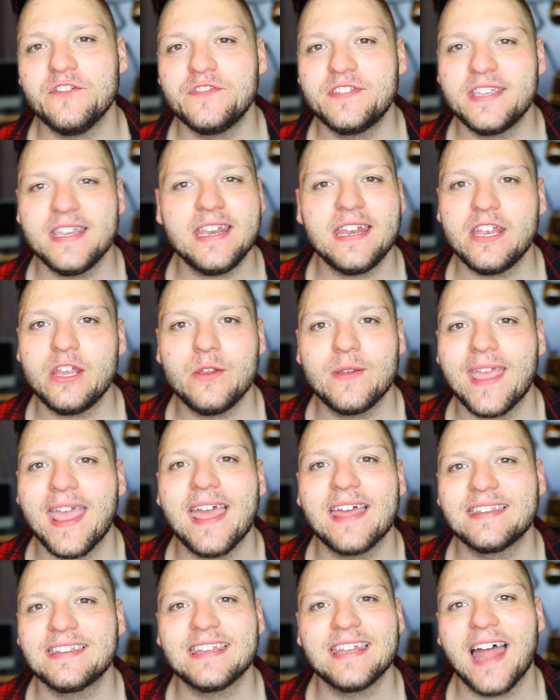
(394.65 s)
you've seen it, you
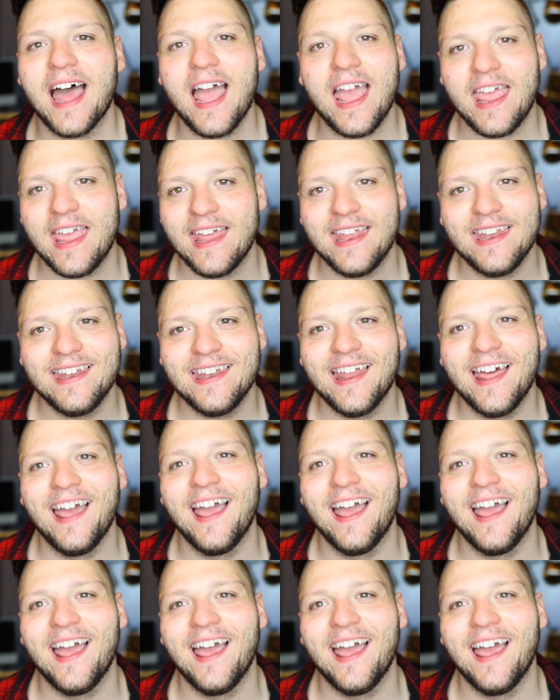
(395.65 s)
can't deny it.